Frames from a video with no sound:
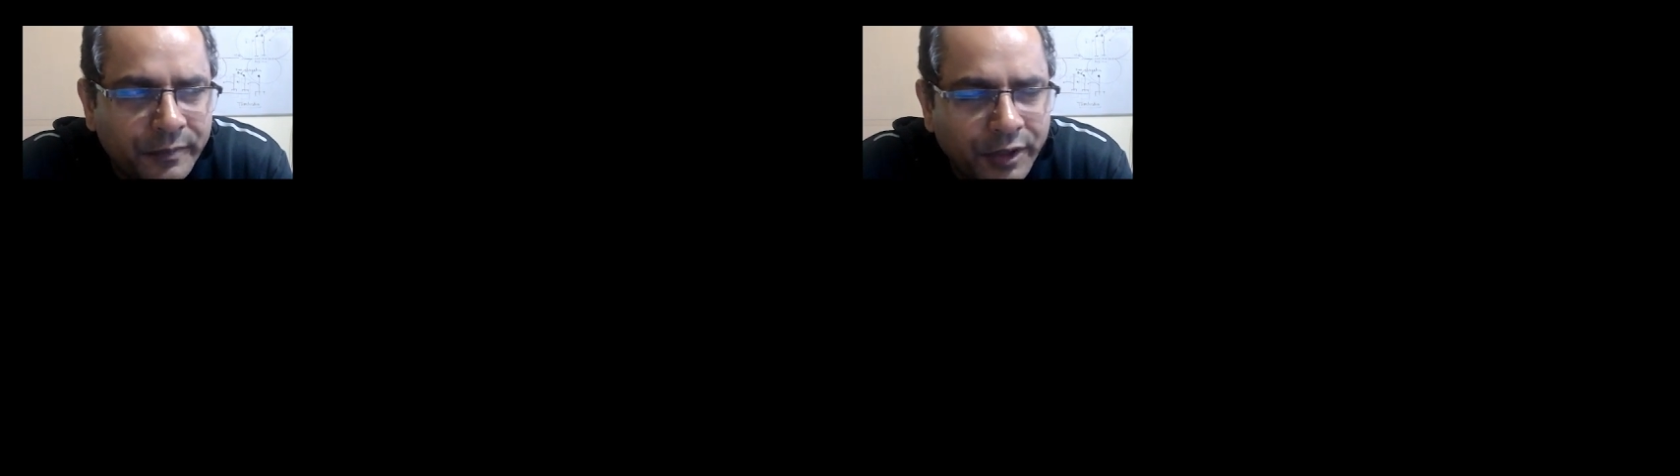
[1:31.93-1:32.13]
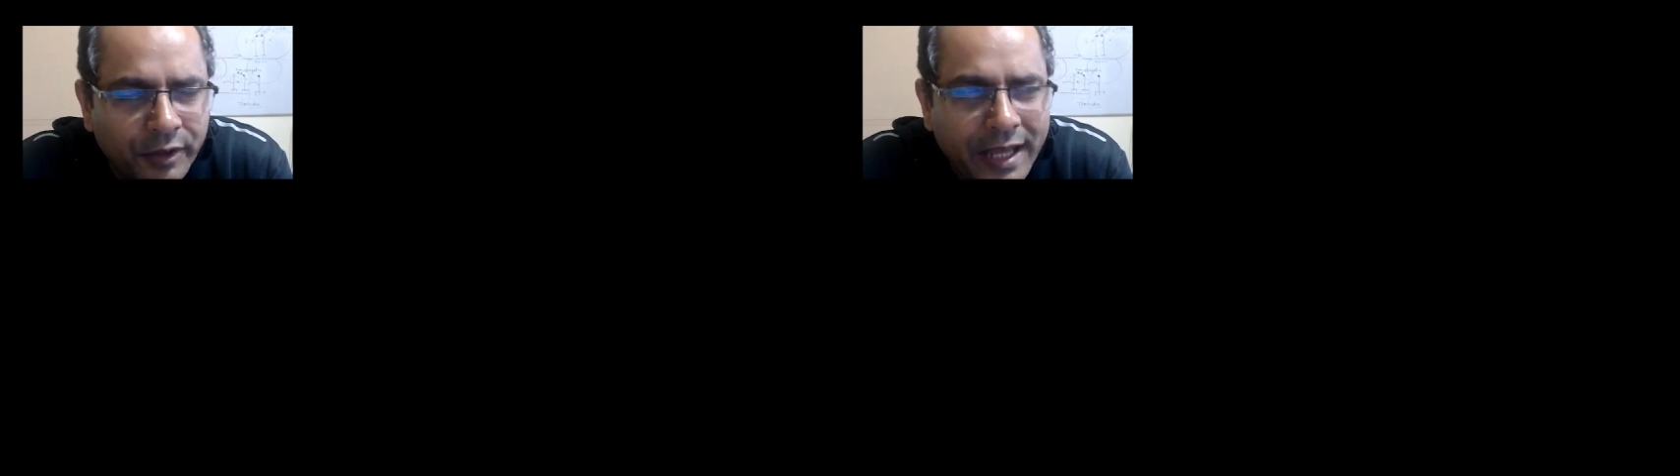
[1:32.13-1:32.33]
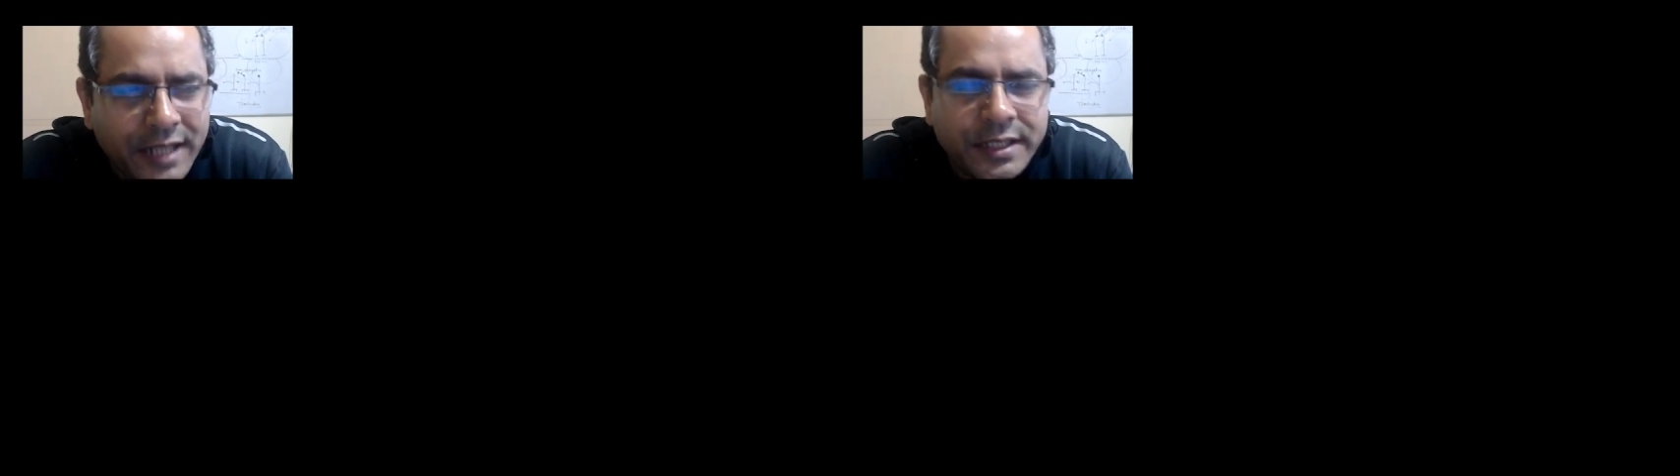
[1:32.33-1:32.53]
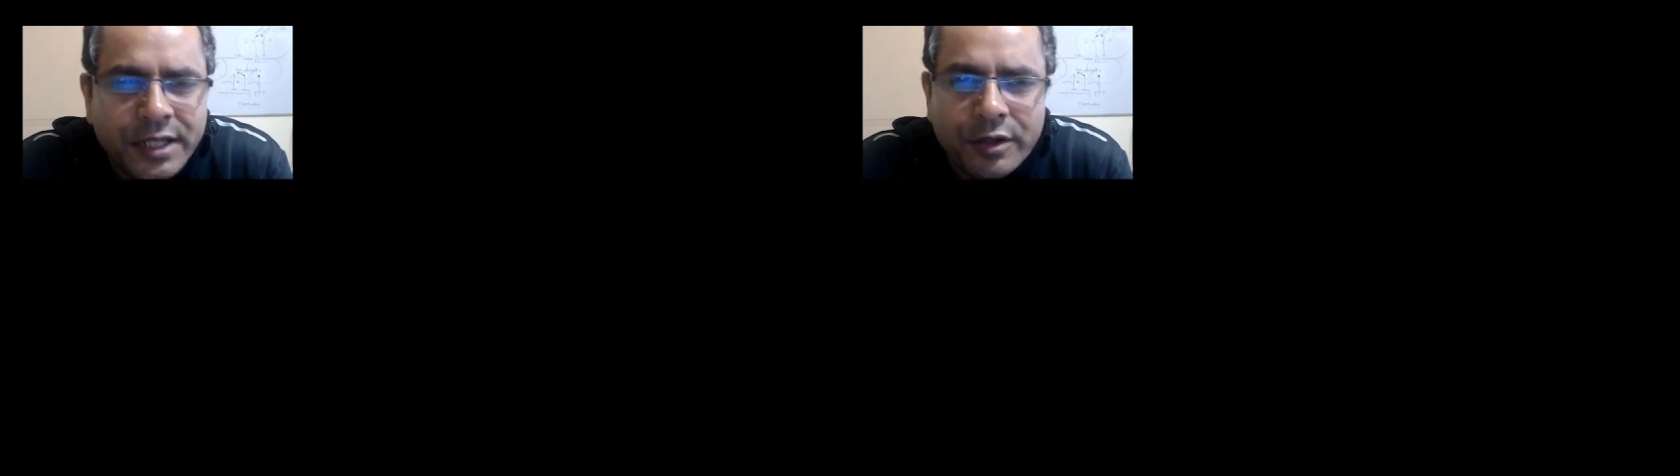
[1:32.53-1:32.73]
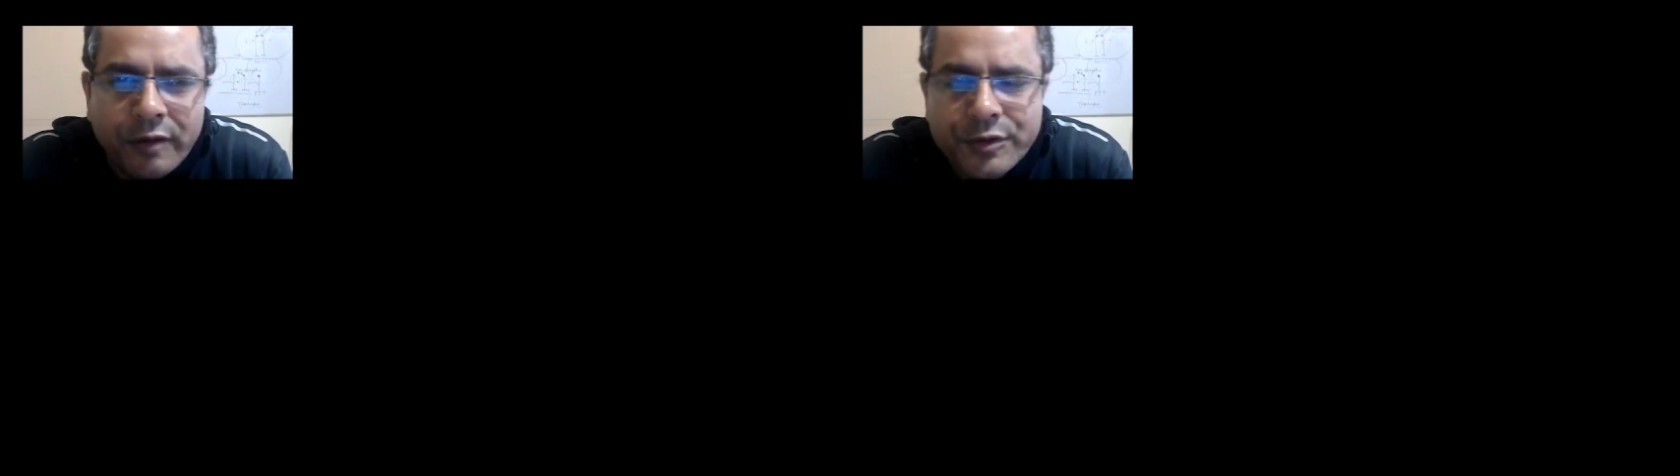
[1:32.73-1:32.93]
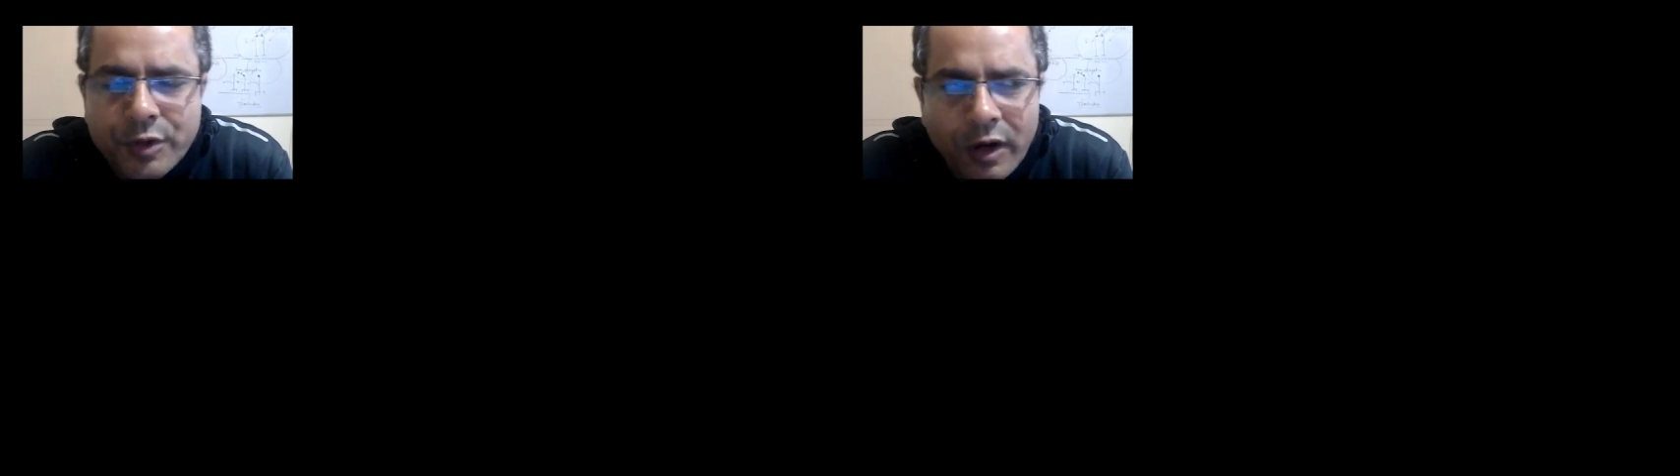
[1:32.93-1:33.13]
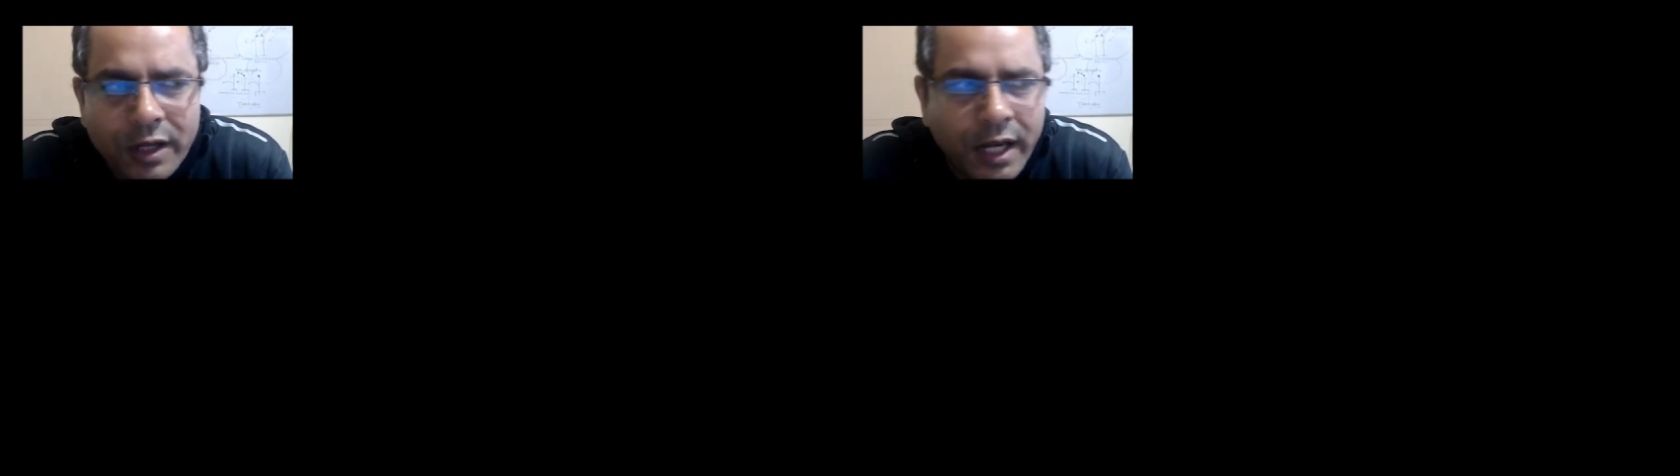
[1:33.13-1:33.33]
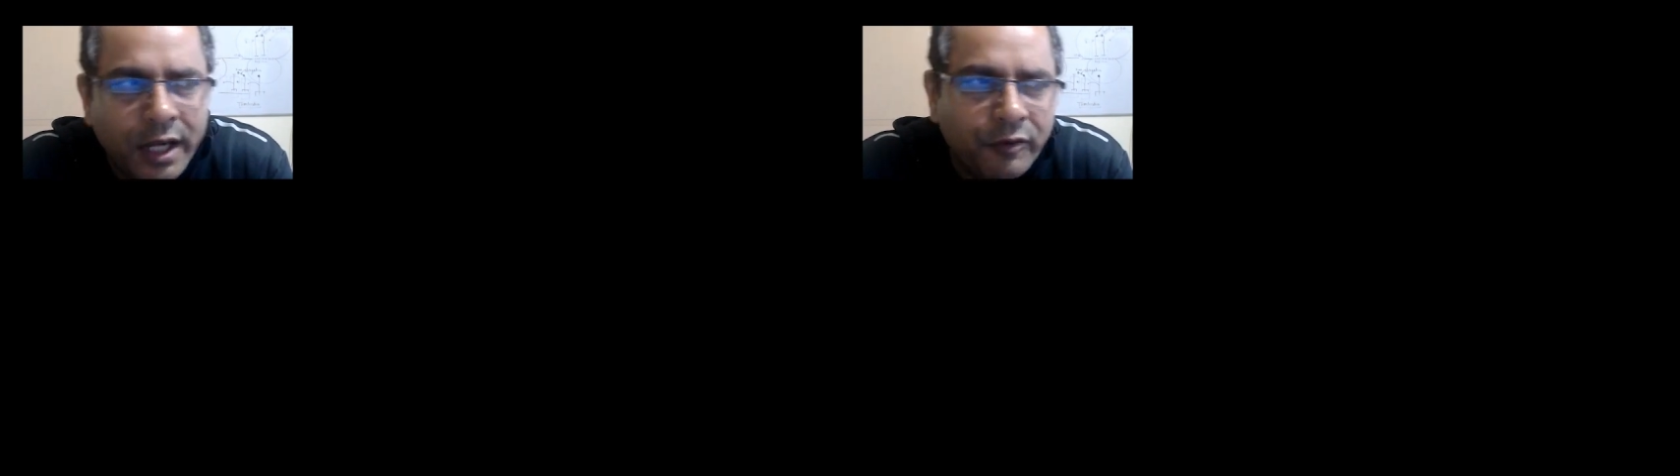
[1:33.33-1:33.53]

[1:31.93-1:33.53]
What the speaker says: exchange of salt and